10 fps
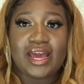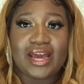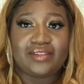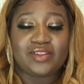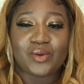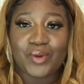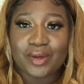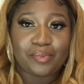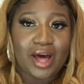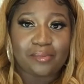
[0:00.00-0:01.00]
as a
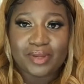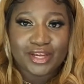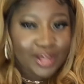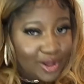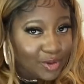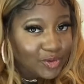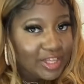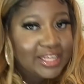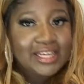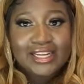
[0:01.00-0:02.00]
quick pop and go,
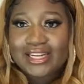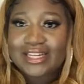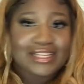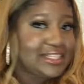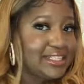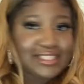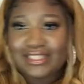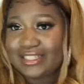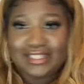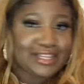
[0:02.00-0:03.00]

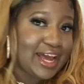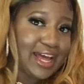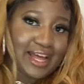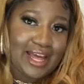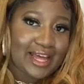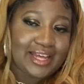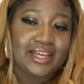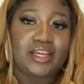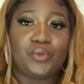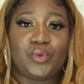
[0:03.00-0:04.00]
nah,
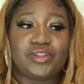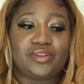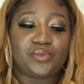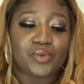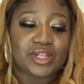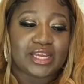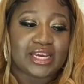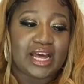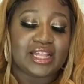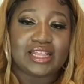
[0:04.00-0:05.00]
it wasn't
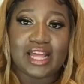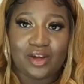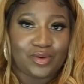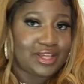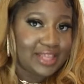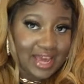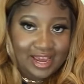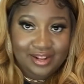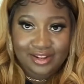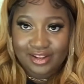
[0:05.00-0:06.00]
really allowing
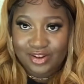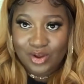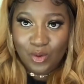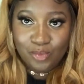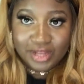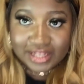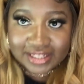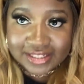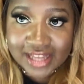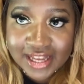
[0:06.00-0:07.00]
that, you know,
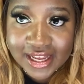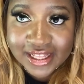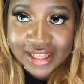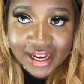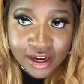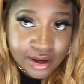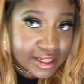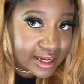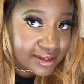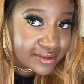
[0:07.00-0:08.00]
because the
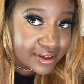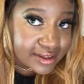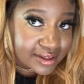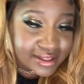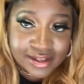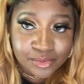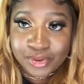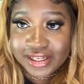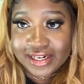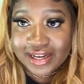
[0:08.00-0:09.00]
hairline didn't
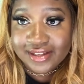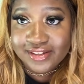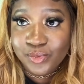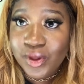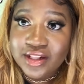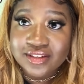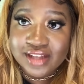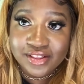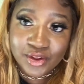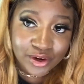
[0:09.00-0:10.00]
blend as well as
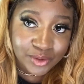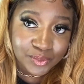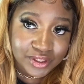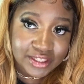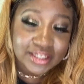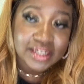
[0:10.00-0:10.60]
I thought it would.